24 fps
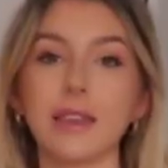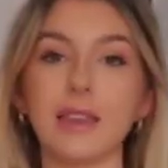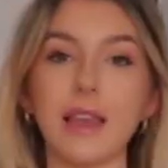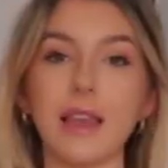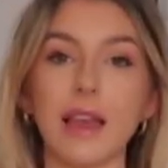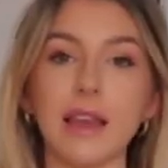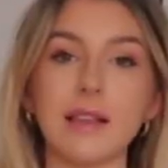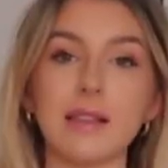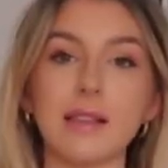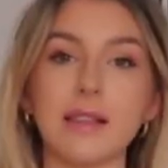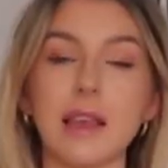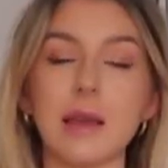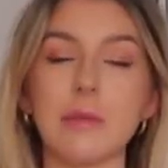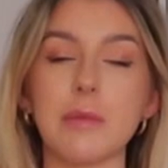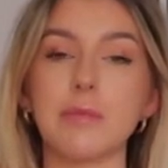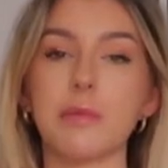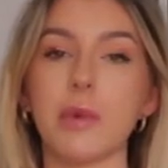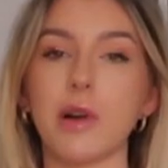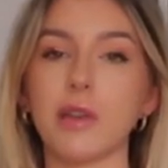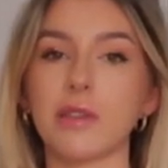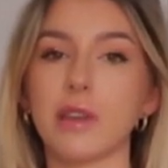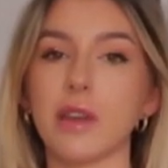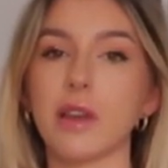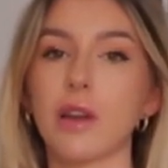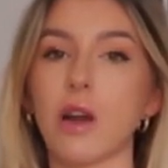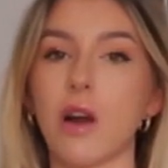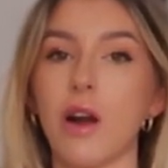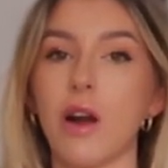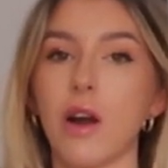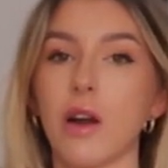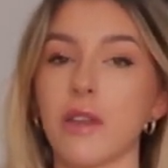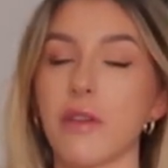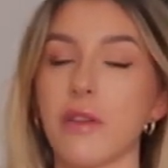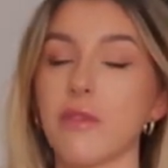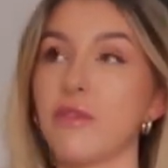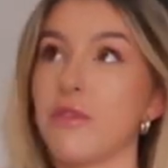Nice and
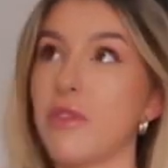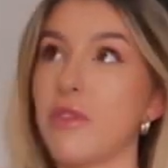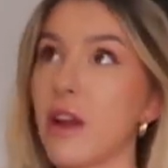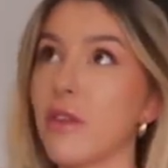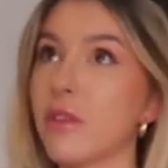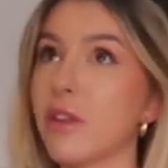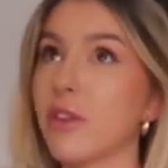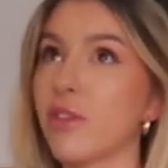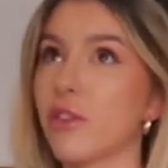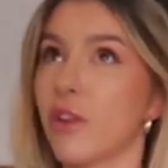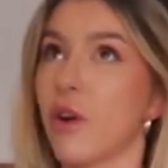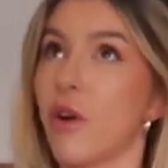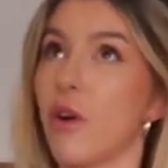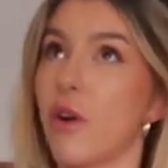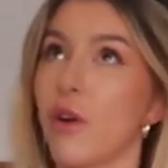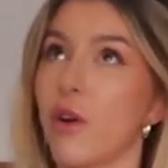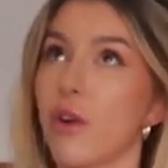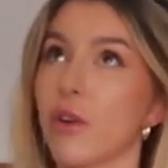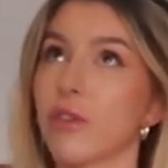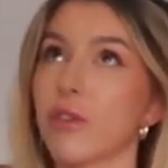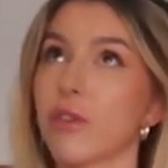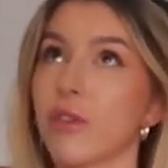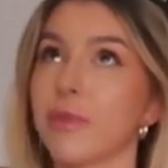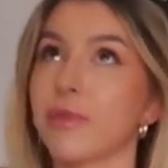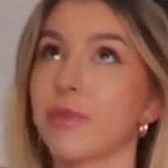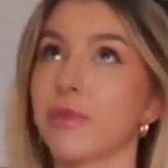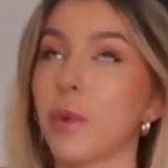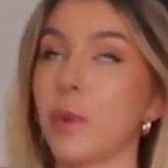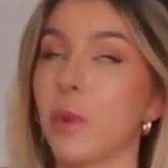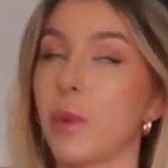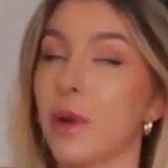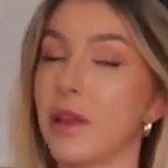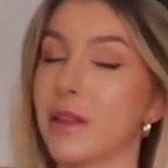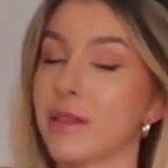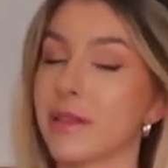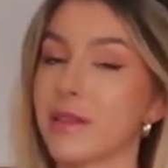bodycon, very short,
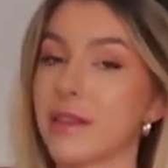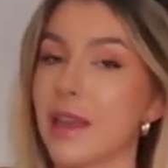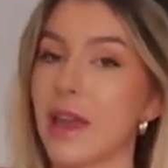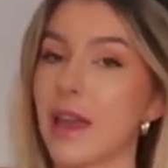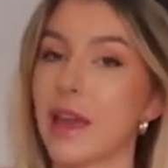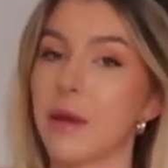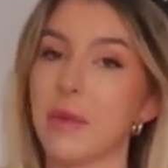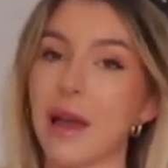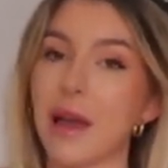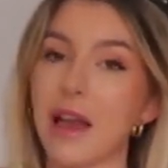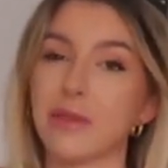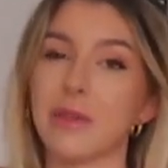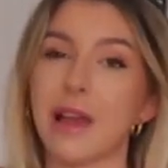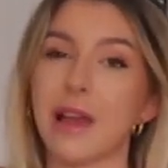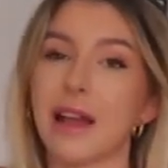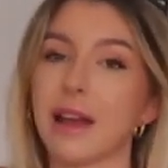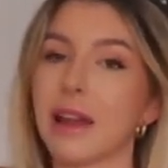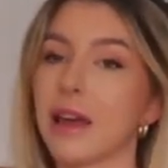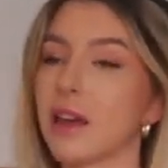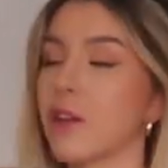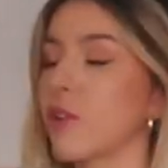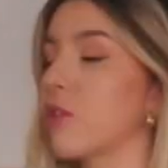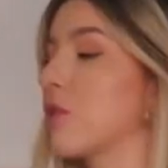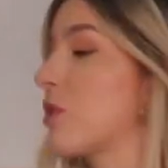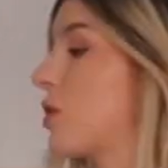we'll say, but I like